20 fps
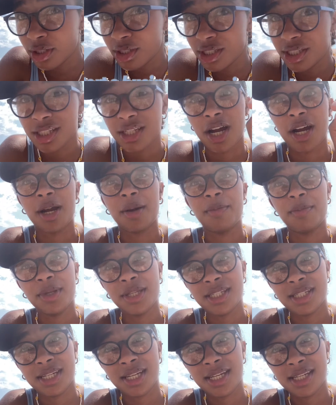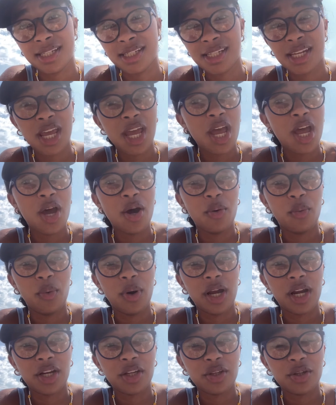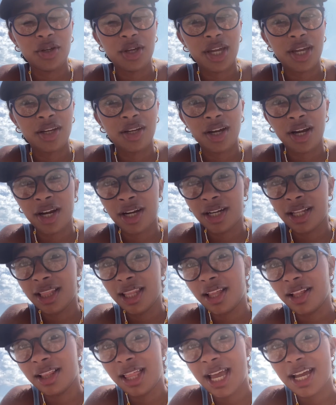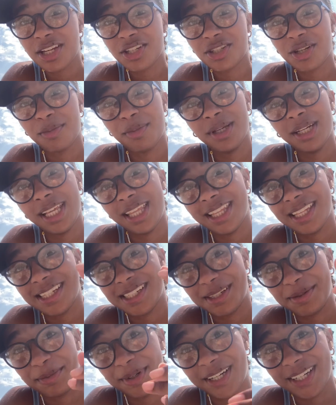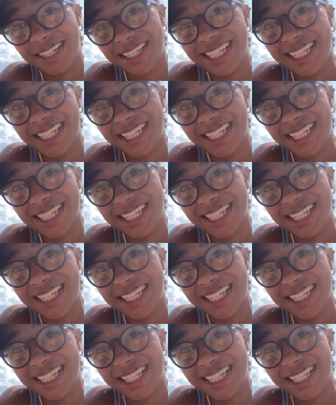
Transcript: start a business where you could earn a little extra money this summer.